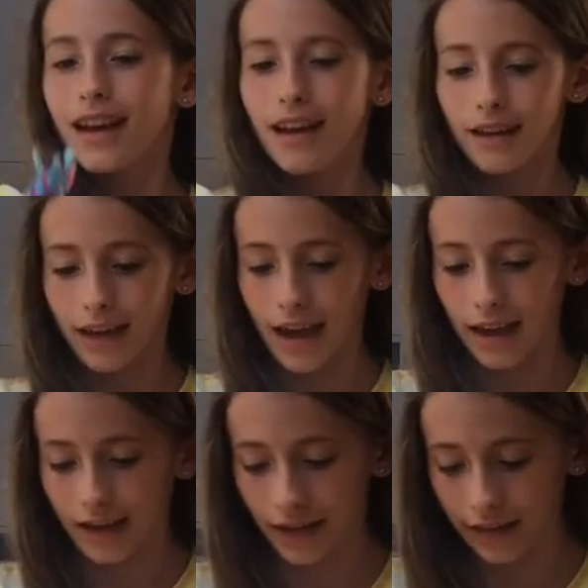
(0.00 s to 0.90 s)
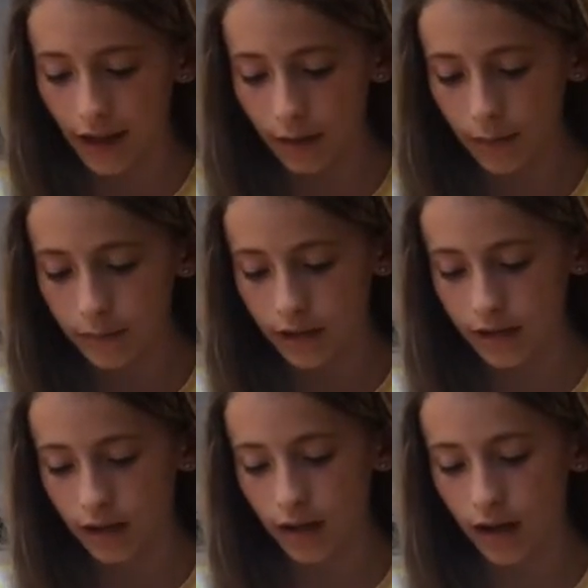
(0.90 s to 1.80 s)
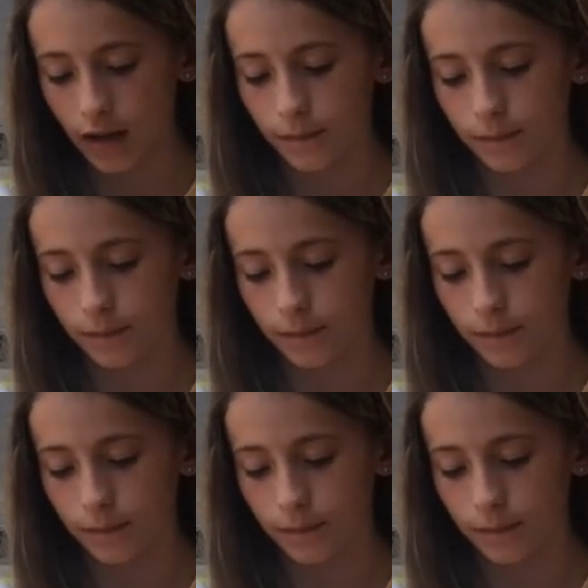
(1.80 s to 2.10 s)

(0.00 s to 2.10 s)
Okay, and now I'm just going to